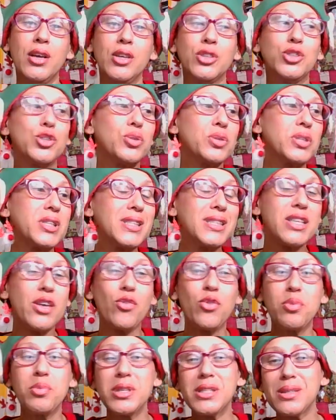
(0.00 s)
Julie's
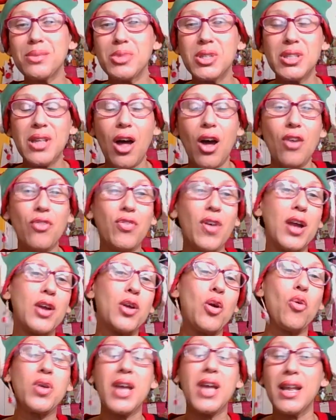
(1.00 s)
giving me some stuff. I
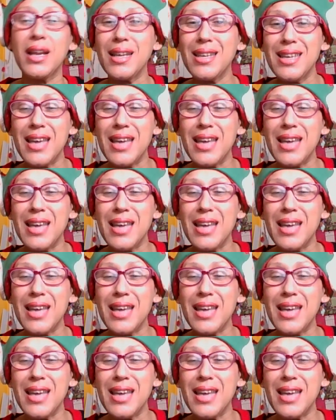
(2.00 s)
go get it